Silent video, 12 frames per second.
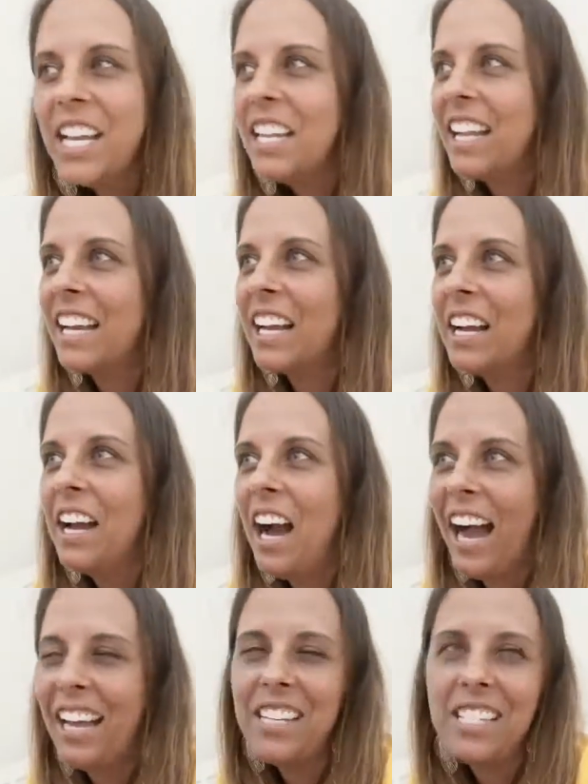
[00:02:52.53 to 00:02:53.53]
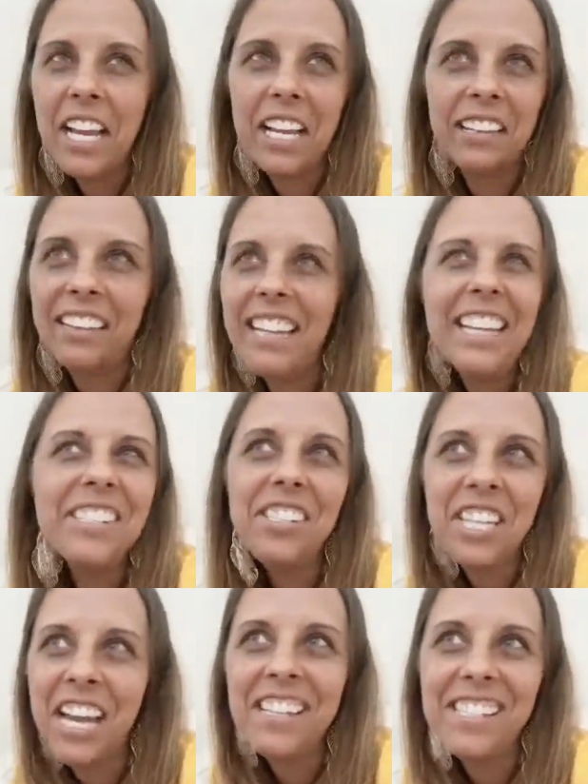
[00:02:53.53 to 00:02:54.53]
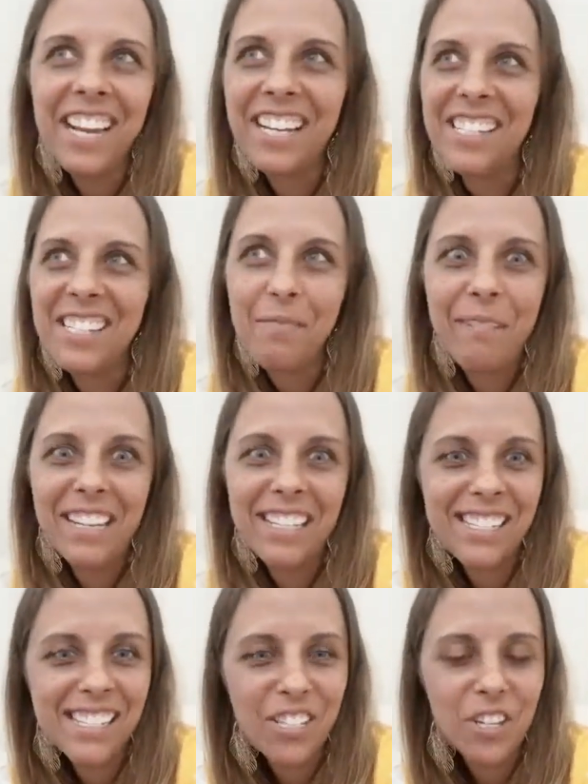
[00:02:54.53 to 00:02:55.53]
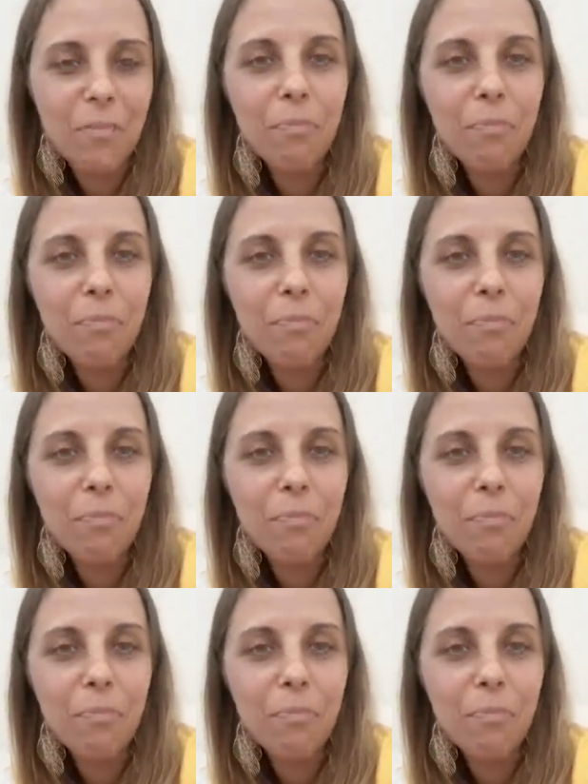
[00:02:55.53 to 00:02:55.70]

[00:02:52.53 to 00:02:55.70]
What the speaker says: Like, I take at least 10 seconds to make a decision.